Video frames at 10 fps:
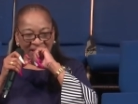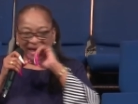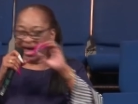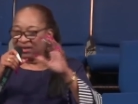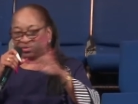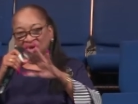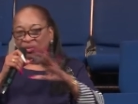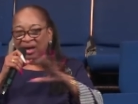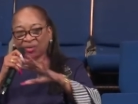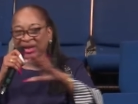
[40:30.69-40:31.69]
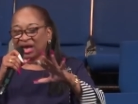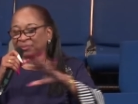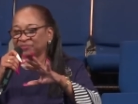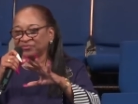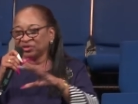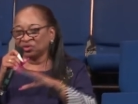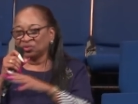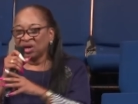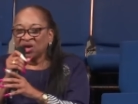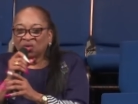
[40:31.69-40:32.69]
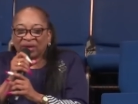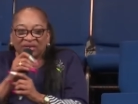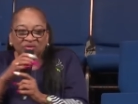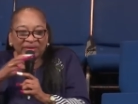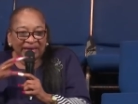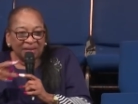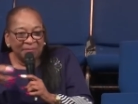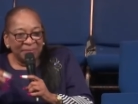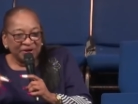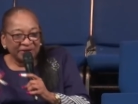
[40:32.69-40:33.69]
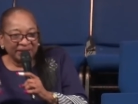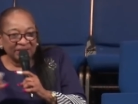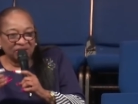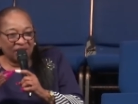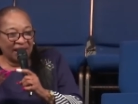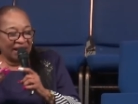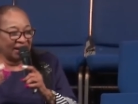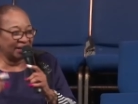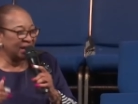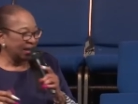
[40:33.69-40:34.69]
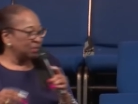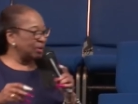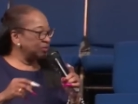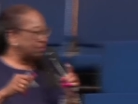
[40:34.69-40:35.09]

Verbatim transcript: I don't know what it happened for you when you get a burning in your hand, where you